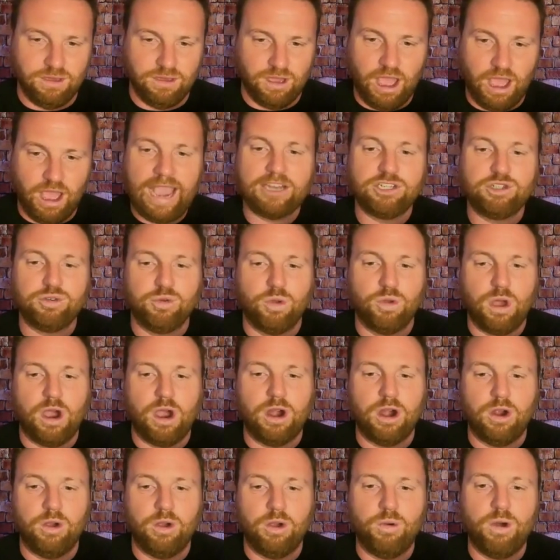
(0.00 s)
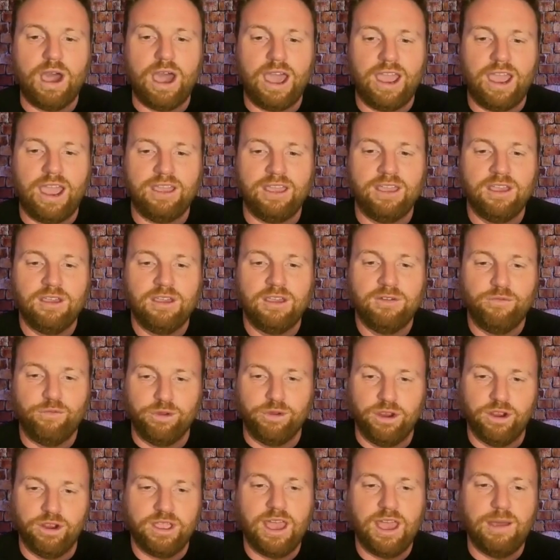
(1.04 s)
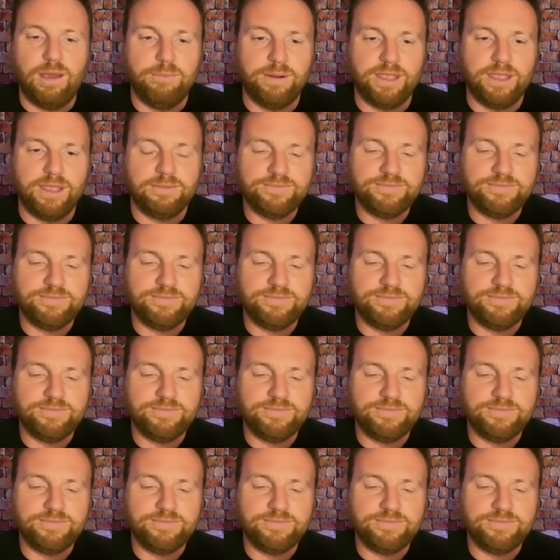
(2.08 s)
actual ROI for your company.